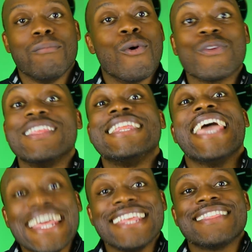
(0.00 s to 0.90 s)
more than
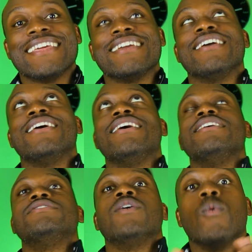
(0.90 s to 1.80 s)
anything
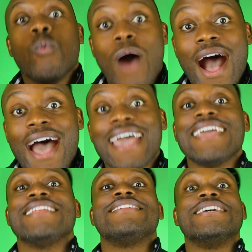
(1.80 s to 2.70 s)
is,
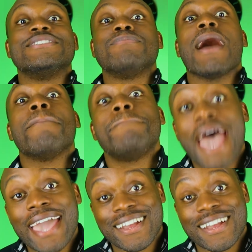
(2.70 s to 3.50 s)
why does my back